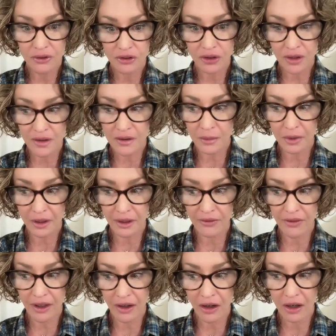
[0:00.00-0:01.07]
Trust and believe
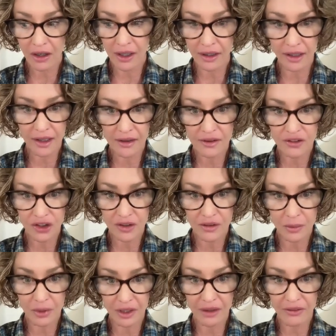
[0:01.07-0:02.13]
they are, and yes, trust
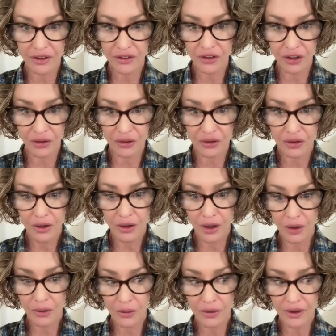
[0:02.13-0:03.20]
and believe it is huge.
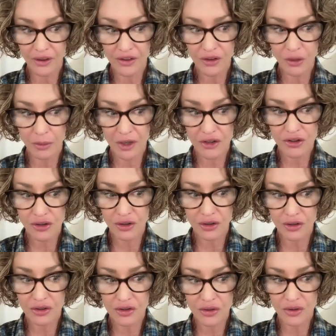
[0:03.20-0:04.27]
No, there is no measure
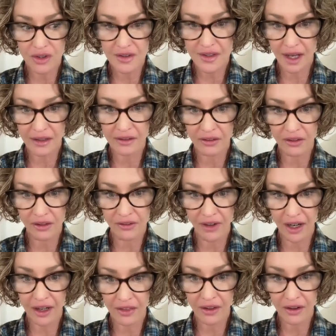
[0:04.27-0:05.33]
to the size of the
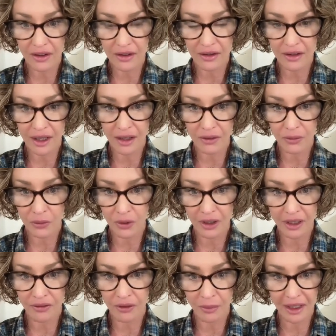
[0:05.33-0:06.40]
Leviathan that would
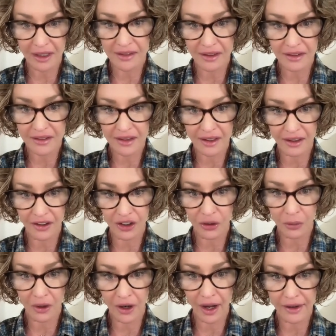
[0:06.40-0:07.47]
even make sense to
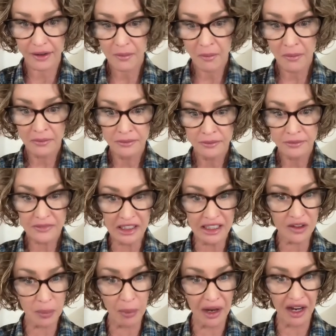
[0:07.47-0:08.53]
you or I.
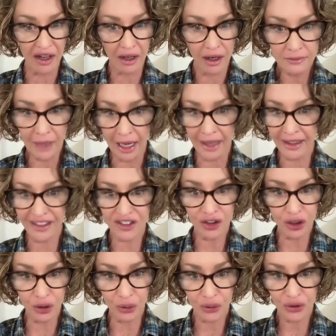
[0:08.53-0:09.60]
It's big, and it's
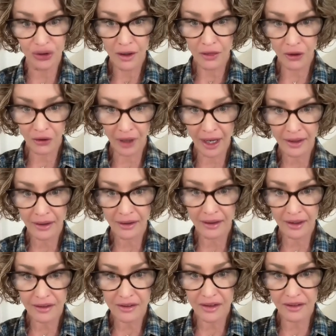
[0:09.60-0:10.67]
loose. The Kraken
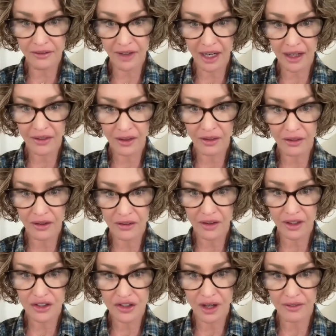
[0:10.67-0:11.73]
next to the Leviathan looks like
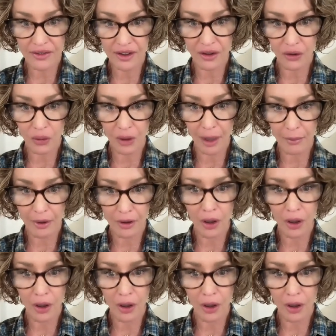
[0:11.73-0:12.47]
a soft shell crab.